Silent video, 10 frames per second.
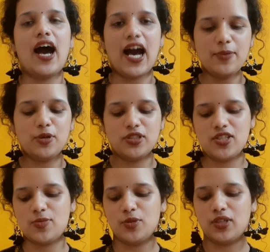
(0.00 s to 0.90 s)
I bought
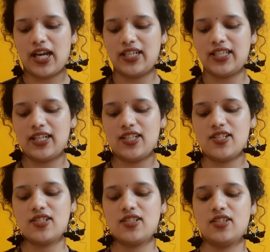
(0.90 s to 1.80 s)
this book, and that
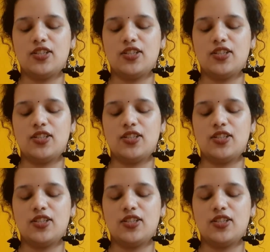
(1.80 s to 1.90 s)
is